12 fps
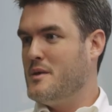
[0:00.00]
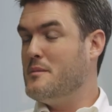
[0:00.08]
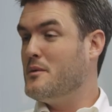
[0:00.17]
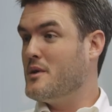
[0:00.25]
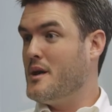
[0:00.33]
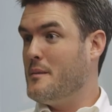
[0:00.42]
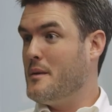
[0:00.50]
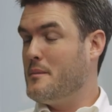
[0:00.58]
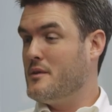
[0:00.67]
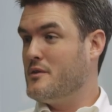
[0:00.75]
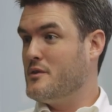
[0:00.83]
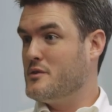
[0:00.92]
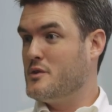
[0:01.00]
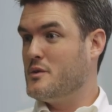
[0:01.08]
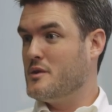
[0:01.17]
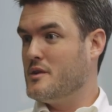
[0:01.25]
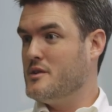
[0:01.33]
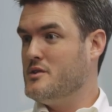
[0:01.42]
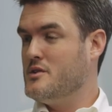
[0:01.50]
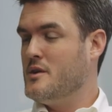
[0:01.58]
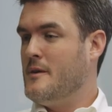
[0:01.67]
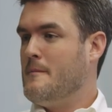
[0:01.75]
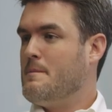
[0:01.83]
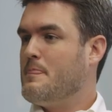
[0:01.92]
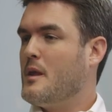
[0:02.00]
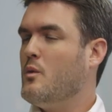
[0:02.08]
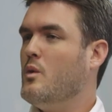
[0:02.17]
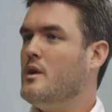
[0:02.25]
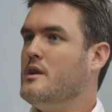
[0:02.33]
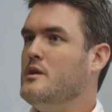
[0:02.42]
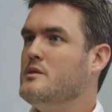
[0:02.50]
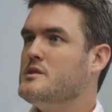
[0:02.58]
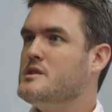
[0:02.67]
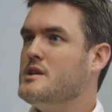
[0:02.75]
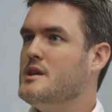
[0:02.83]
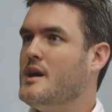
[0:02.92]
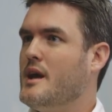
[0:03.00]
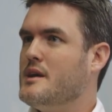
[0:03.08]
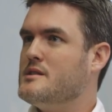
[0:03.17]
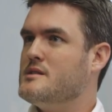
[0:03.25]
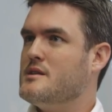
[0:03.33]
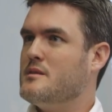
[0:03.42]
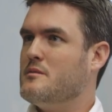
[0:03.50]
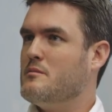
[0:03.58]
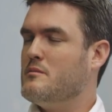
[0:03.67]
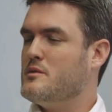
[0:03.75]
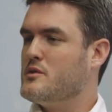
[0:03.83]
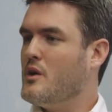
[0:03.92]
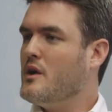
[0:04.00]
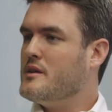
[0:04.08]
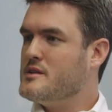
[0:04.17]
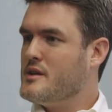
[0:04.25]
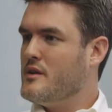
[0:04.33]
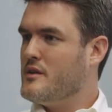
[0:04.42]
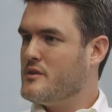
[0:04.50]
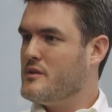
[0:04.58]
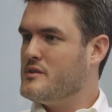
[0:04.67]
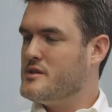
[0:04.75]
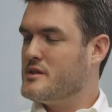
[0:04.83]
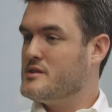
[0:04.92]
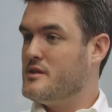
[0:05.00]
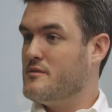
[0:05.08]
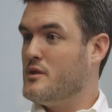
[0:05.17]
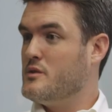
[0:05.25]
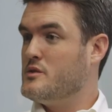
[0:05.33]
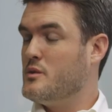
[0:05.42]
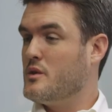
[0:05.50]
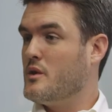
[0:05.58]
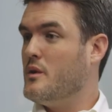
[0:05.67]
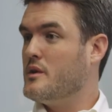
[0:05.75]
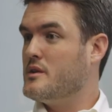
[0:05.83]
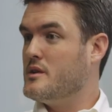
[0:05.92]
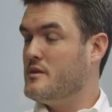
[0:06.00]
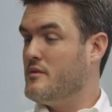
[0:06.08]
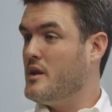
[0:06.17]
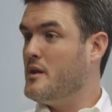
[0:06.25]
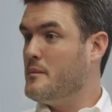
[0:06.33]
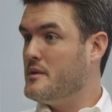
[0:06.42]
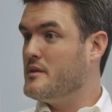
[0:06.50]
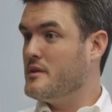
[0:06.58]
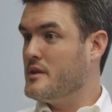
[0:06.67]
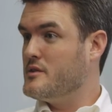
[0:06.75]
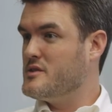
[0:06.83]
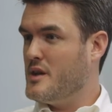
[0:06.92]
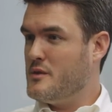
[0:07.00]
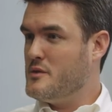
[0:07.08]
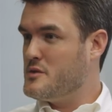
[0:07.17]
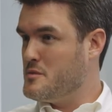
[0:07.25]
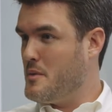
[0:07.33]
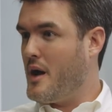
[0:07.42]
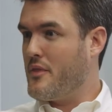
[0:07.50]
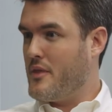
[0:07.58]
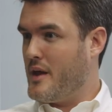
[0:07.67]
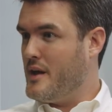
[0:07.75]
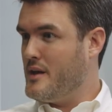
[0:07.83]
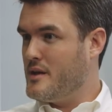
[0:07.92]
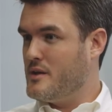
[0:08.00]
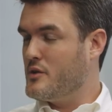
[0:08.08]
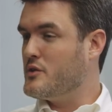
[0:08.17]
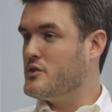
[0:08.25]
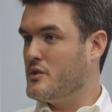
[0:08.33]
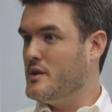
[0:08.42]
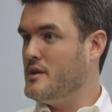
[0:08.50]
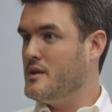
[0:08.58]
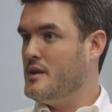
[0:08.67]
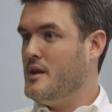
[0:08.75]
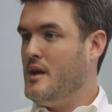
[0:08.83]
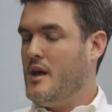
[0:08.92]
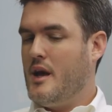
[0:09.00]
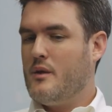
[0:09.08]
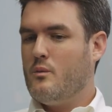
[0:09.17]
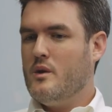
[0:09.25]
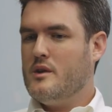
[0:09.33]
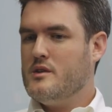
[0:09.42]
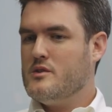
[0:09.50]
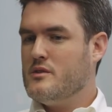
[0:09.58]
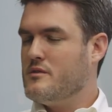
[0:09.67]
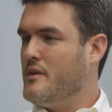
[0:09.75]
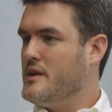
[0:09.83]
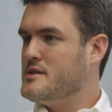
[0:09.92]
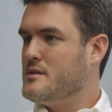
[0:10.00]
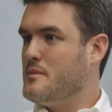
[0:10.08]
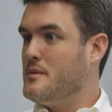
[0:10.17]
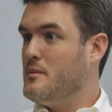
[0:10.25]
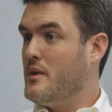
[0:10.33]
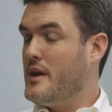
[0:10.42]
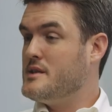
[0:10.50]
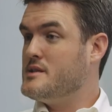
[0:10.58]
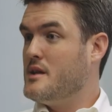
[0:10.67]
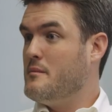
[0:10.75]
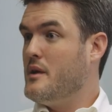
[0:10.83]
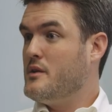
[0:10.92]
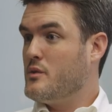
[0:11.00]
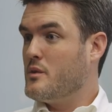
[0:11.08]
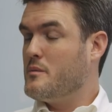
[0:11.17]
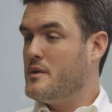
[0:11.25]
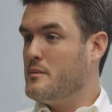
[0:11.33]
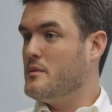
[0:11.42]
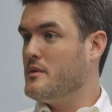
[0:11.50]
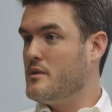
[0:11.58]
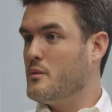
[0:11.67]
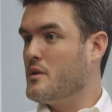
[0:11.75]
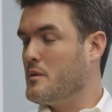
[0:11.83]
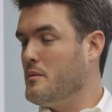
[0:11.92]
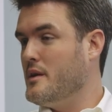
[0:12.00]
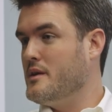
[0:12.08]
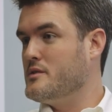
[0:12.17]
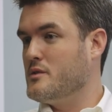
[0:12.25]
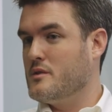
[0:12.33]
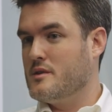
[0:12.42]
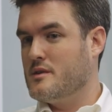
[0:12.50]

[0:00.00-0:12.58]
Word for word: people come up under your tutelage. What do you see as the strongest characteristics of those who are going to develop into leaders? How do you spot that and nurture it? And what is your advice to people as they mentor people in the workplace or